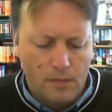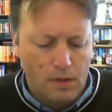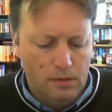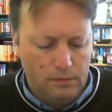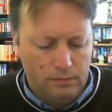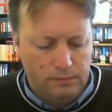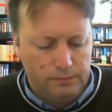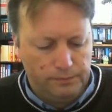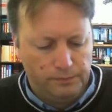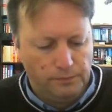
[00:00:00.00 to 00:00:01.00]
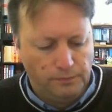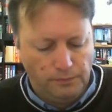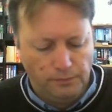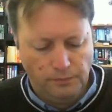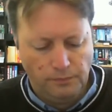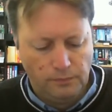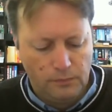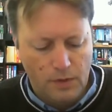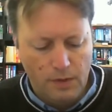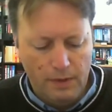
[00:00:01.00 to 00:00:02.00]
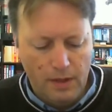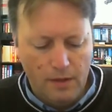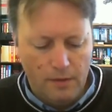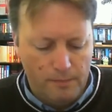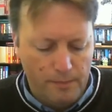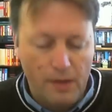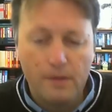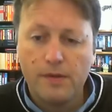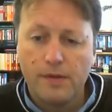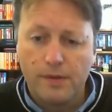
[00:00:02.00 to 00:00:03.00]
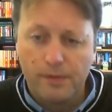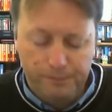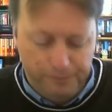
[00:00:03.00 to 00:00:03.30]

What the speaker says: Oh, there we go, bonuses.